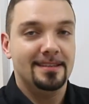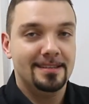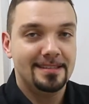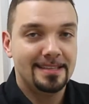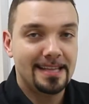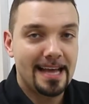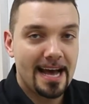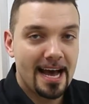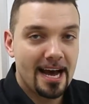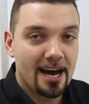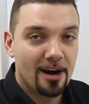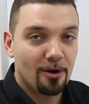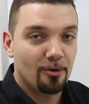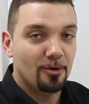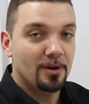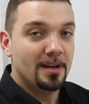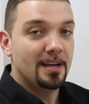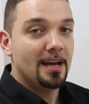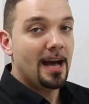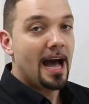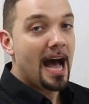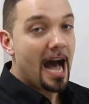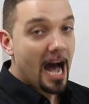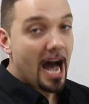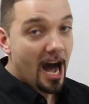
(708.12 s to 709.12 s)
Now,
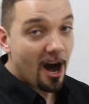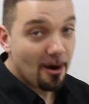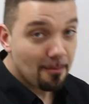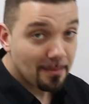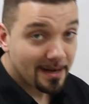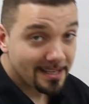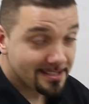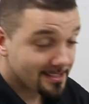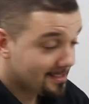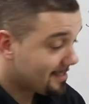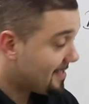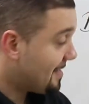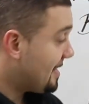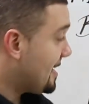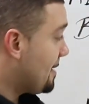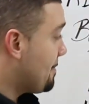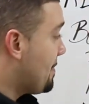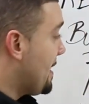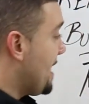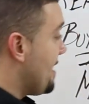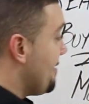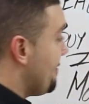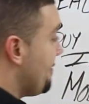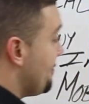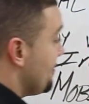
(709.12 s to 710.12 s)
how much did I
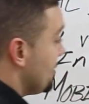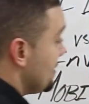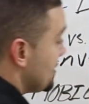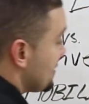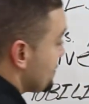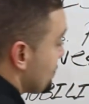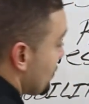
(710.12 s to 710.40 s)
pay for this